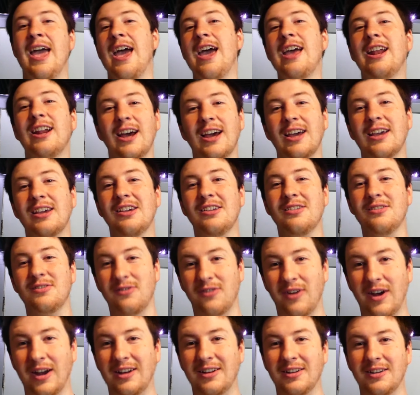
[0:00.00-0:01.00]
and I can
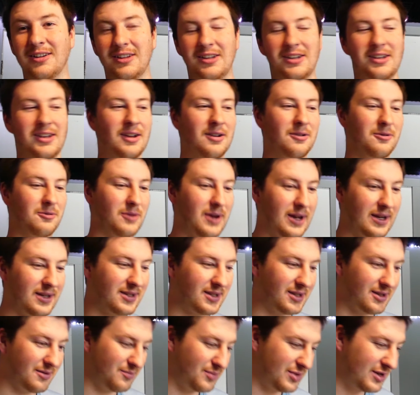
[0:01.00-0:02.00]
finally
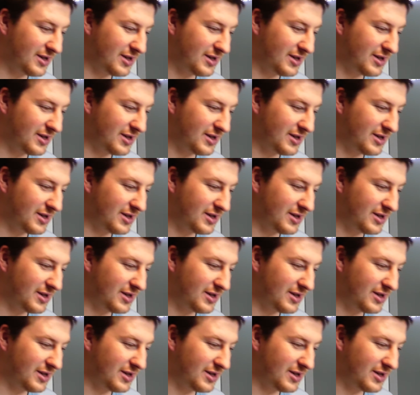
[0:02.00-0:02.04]
rest in